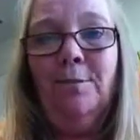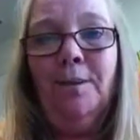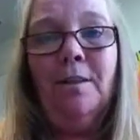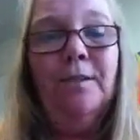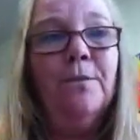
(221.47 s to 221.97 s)

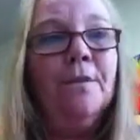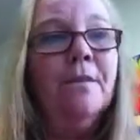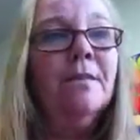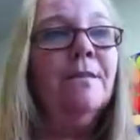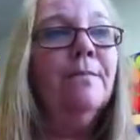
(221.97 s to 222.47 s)
what the difference
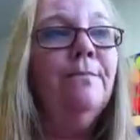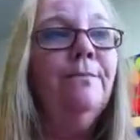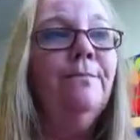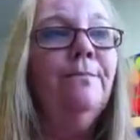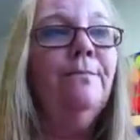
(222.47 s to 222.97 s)

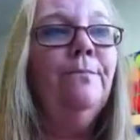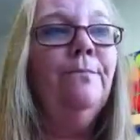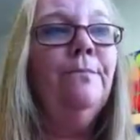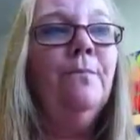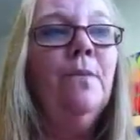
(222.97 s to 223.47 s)

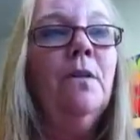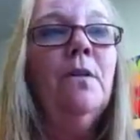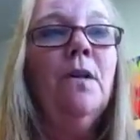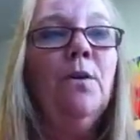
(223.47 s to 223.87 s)
is.